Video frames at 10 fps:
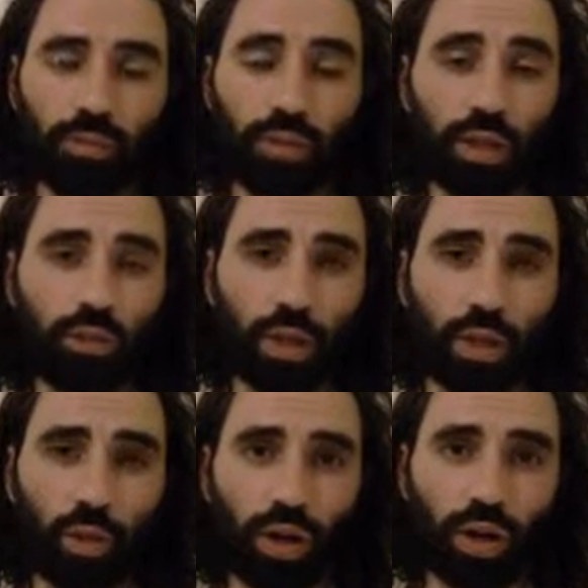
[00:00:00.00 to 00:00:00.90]
believing
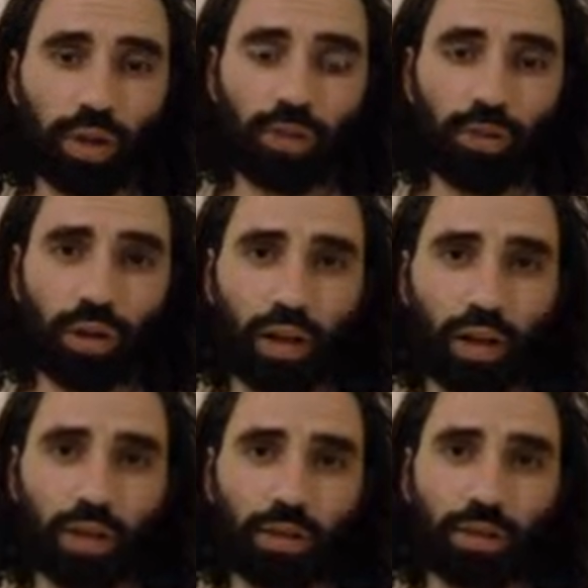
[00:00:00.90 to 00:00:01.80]
in the oneness of
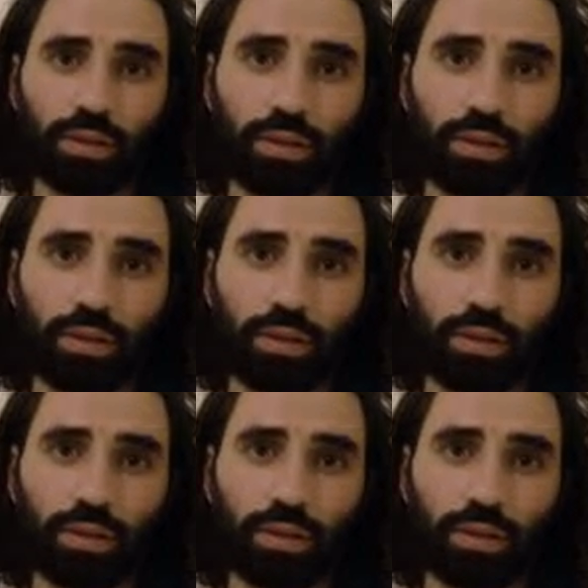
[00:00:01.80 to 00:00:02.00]
Allah,